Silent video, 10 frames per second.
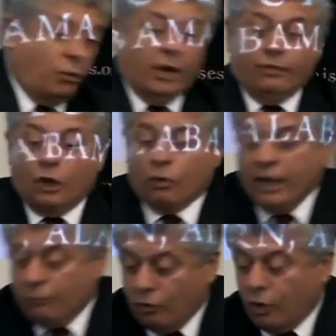War I, the
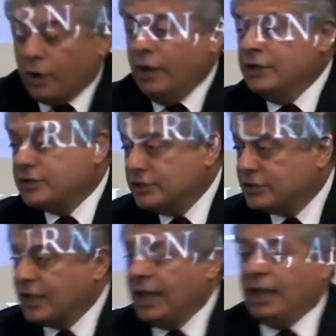Great War is
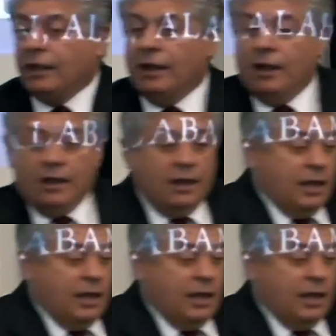insane